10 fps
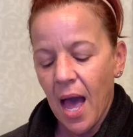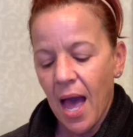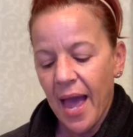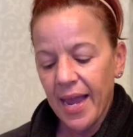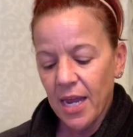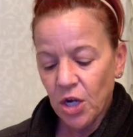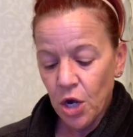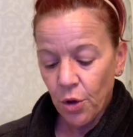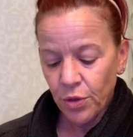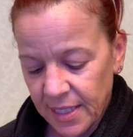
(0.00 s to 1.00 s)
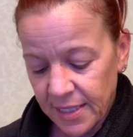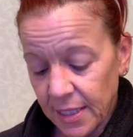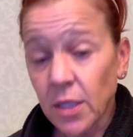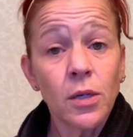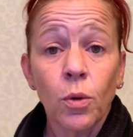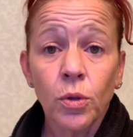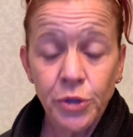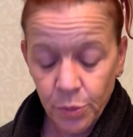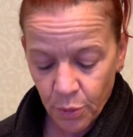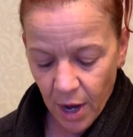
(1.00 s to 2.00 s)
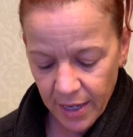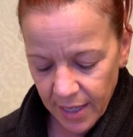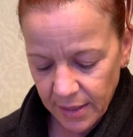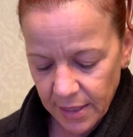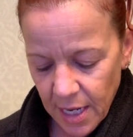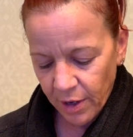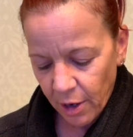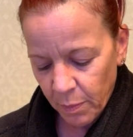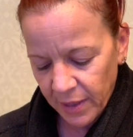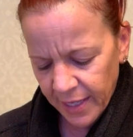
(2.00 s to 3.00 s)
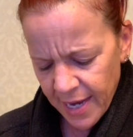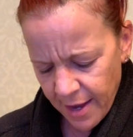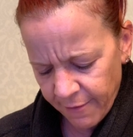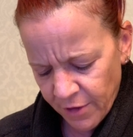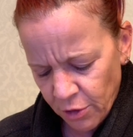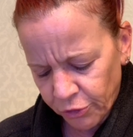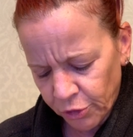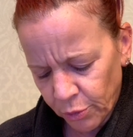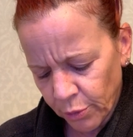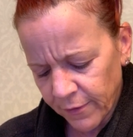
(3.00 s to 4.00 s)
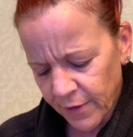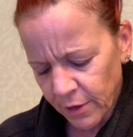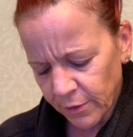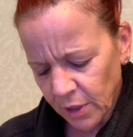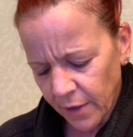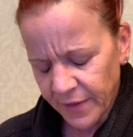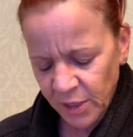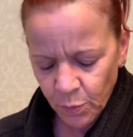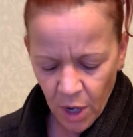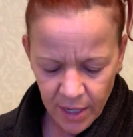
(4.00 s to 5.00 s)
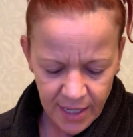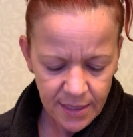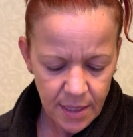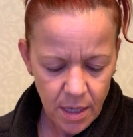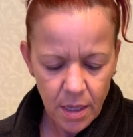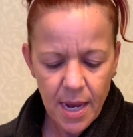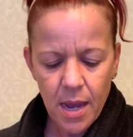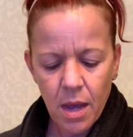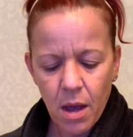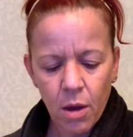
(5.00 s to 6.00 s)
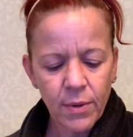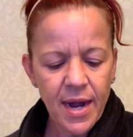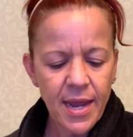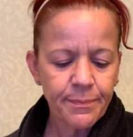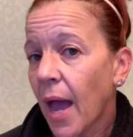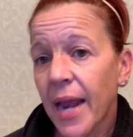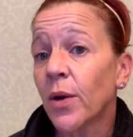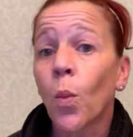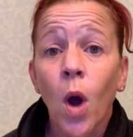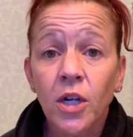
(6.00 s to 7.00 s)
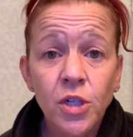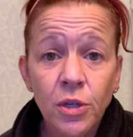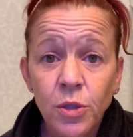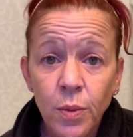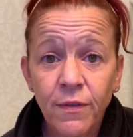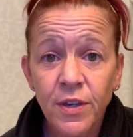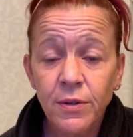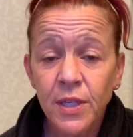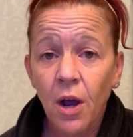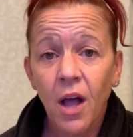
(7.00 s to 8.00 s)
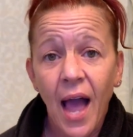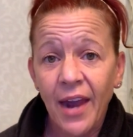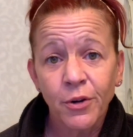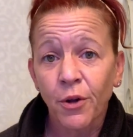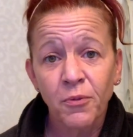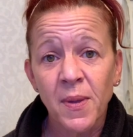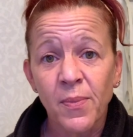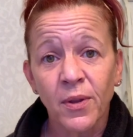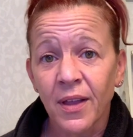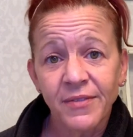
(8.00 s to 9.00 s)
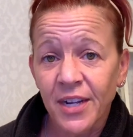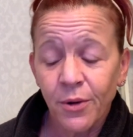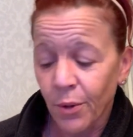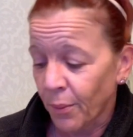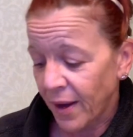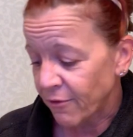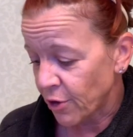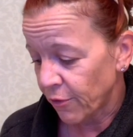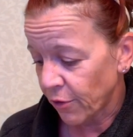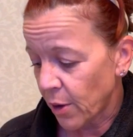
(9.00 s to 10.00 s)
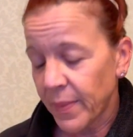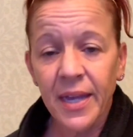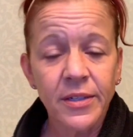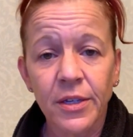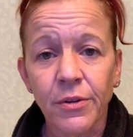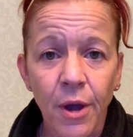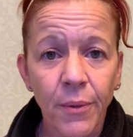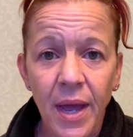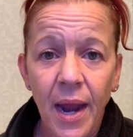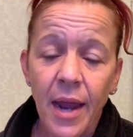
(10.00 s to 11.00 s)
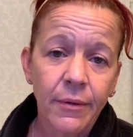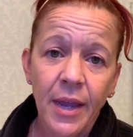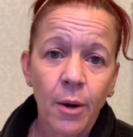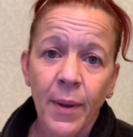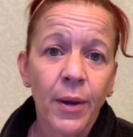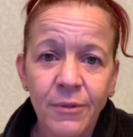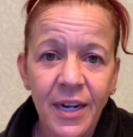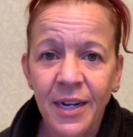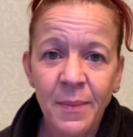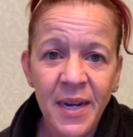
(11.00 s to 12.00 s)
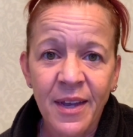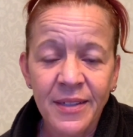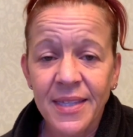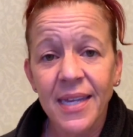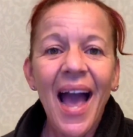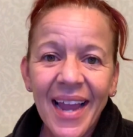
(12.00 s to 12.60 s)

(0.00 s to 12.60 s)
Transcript: I know that this is an older product. There are plenty of YouTube reviews on this product already. I didn't watch those reviews at all. I don't know if people loved it or raved over it because you know what? I don't care about what anybody else thinks.